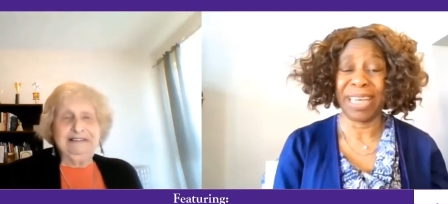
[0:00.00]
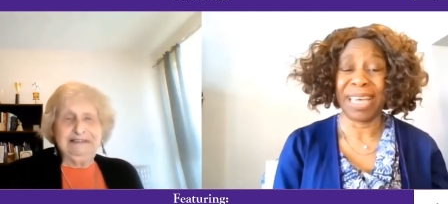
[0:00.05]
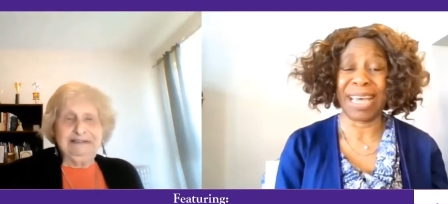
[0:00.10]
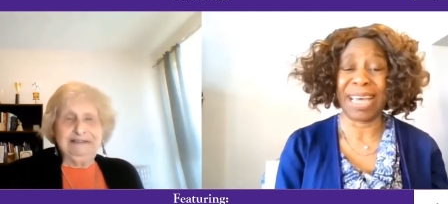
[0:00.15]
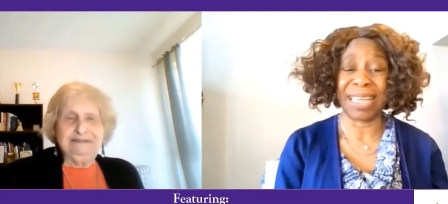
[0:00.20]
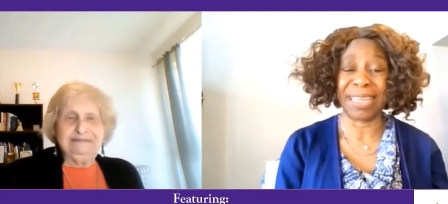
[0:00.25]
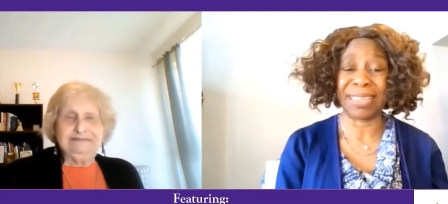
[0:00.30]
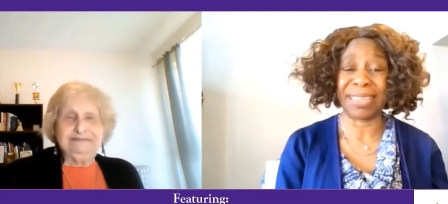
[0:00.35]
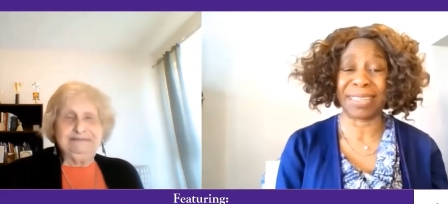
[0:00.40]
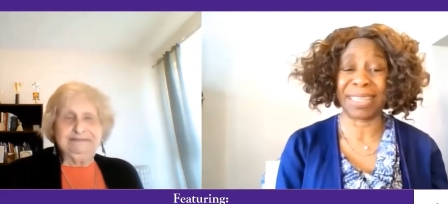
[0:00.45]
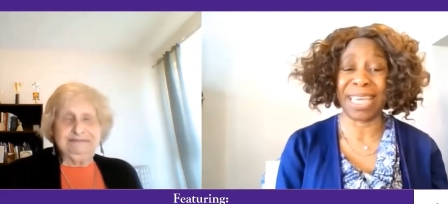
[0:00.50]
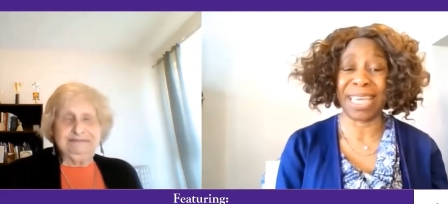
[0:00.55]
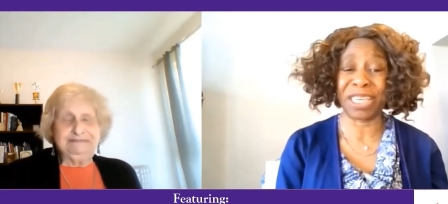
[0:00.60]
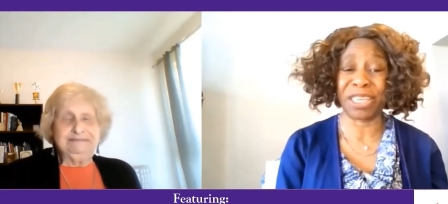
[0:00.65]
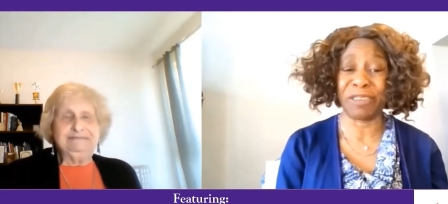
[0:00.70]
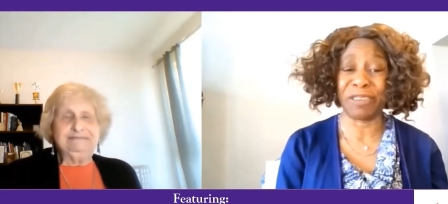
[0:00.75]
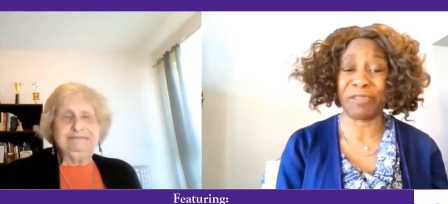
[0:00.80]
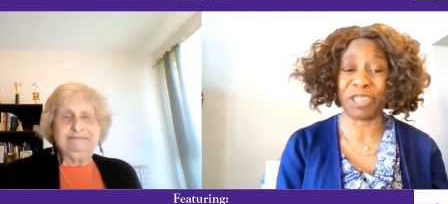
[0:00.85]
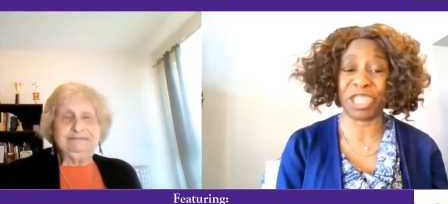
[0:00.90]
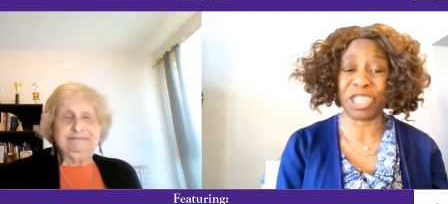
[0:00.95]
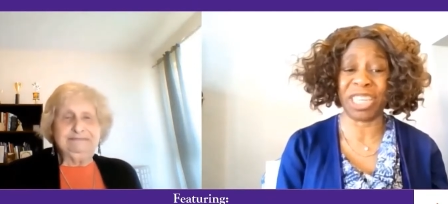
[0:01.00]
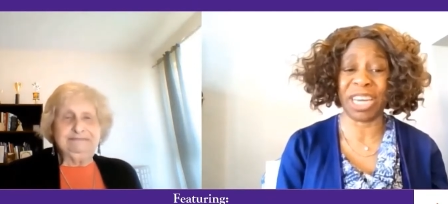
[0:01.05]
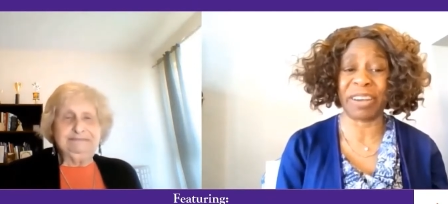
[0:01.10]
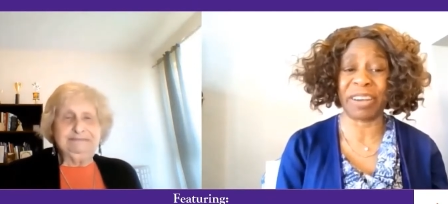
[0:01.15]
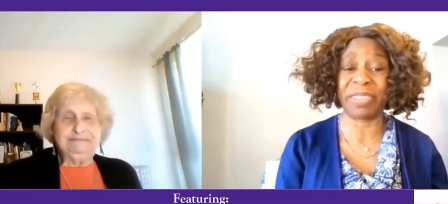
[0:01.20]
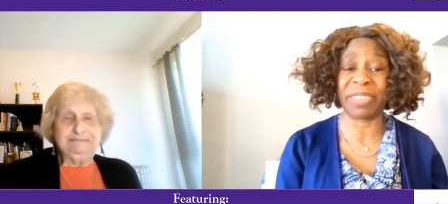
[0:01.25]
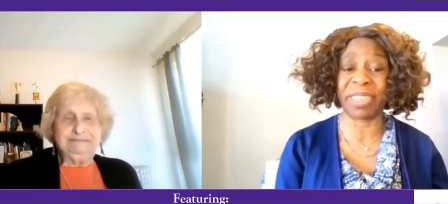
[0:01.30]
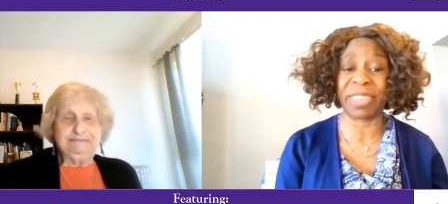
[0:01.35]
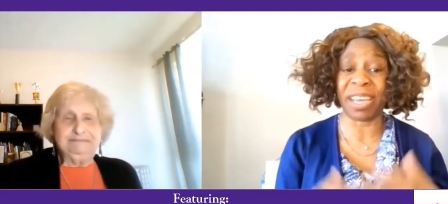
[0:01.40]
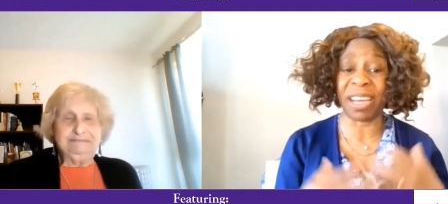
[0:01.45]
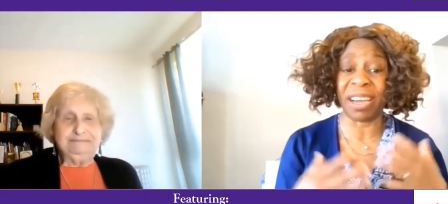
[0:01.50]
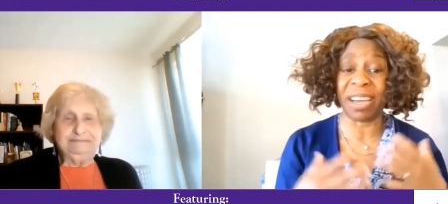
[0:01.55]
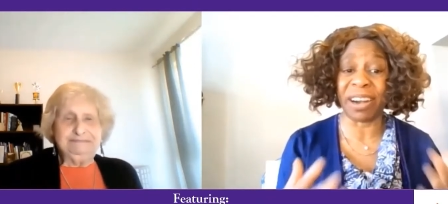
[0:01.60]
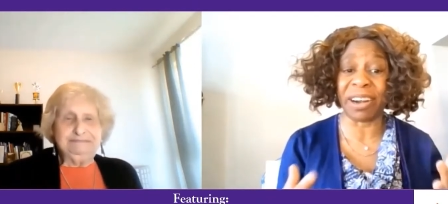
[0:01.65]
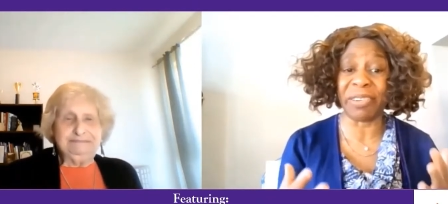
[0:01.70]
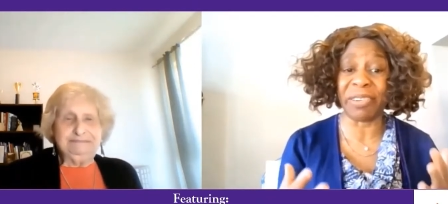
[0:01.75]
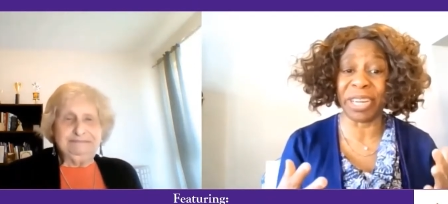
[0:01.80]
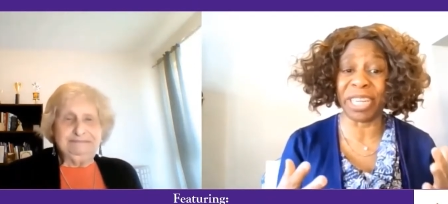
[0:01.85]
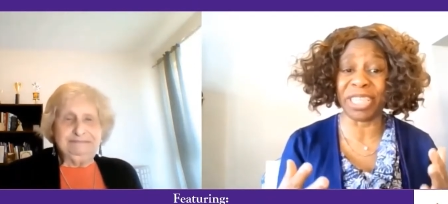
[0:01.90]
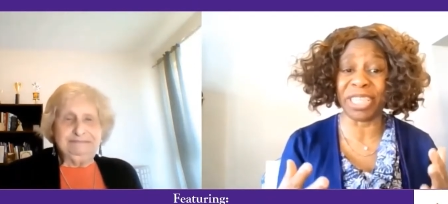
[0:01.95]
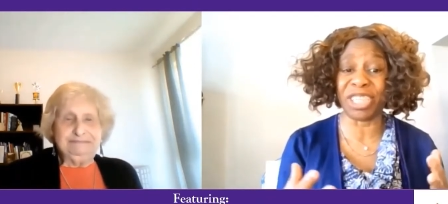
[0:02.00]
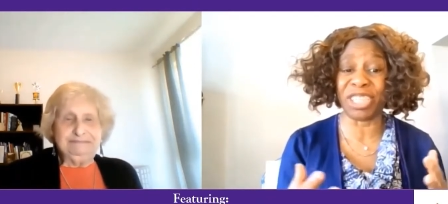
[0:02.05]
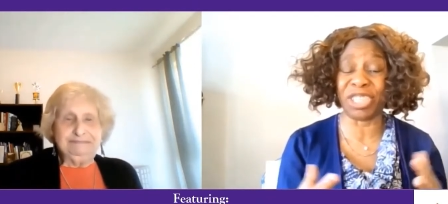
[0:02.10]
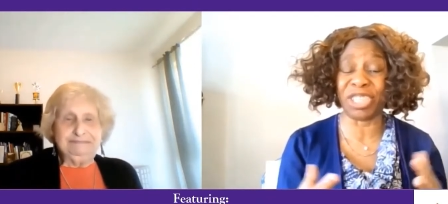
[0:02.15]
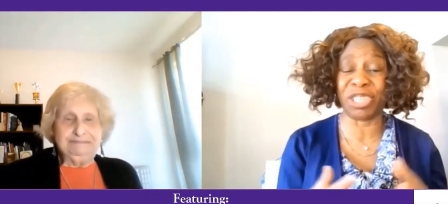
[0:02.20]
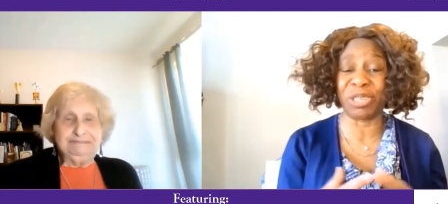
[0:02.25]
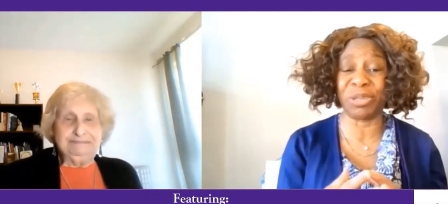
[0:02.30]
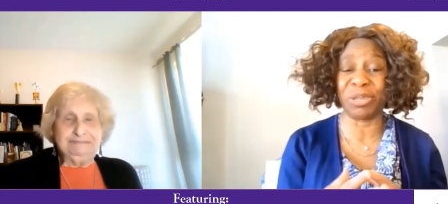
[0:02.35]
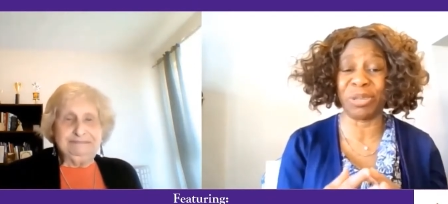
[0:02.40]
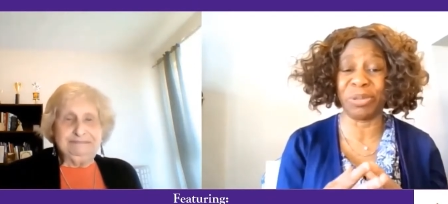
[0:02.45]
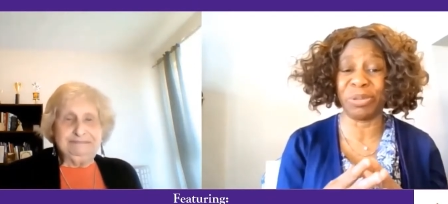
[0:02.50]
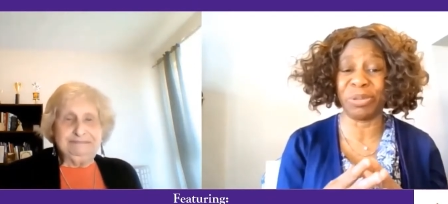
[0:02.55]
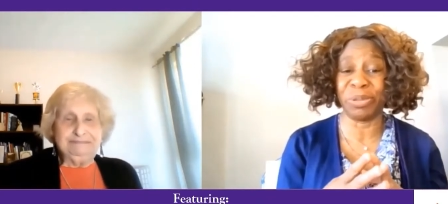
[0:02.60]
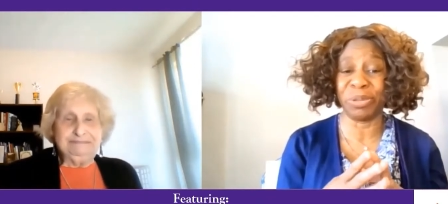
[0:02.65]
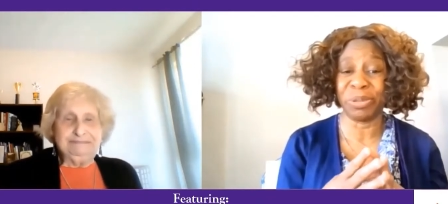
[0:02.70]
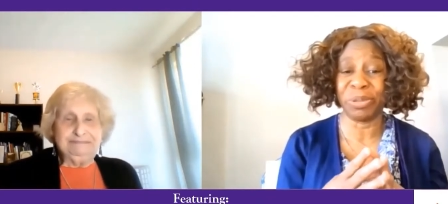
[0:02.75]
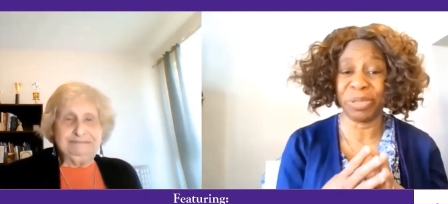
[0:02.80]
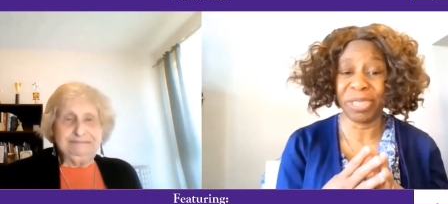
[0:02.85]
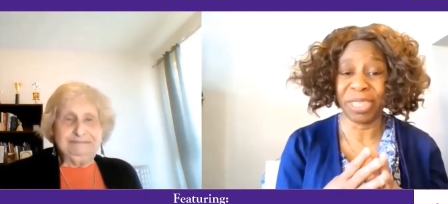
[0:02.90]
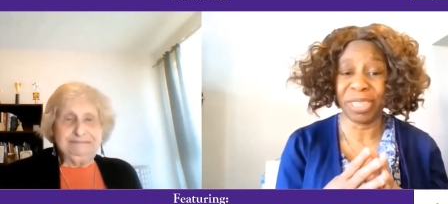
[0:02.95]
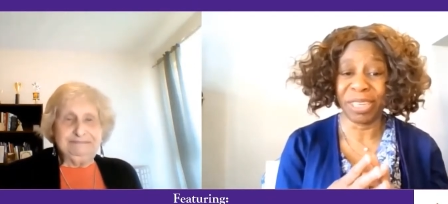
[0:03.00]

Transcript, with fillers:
Speaker 1: And thank you for sharing the courage to,